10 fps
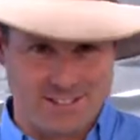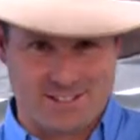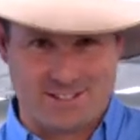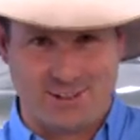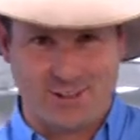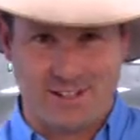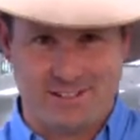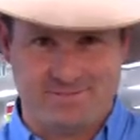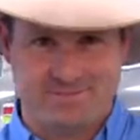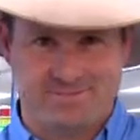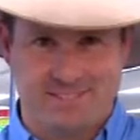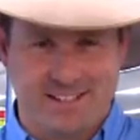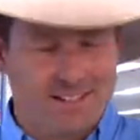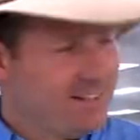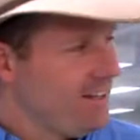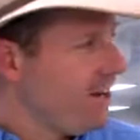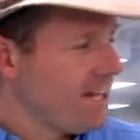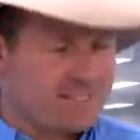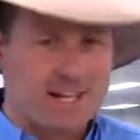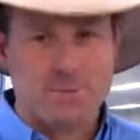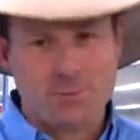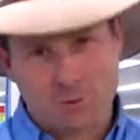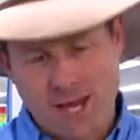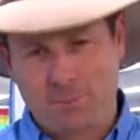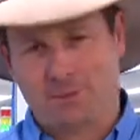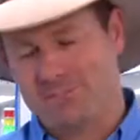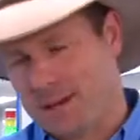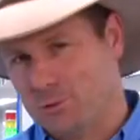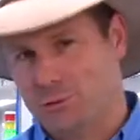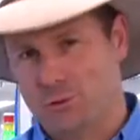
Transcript: inside. I had to come through a couple of double